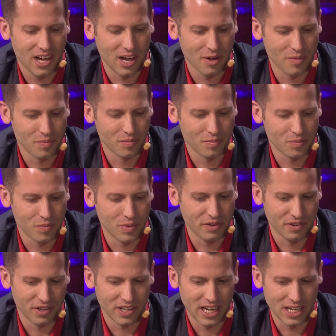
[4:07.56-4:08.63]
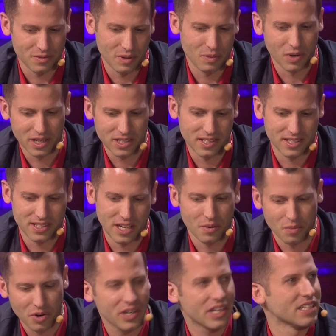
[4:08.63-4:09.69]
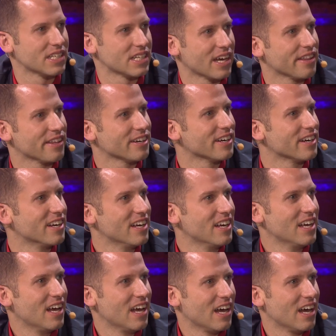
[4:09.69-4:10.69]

um, we realized we wanted to stay working together. Yeah. yeah.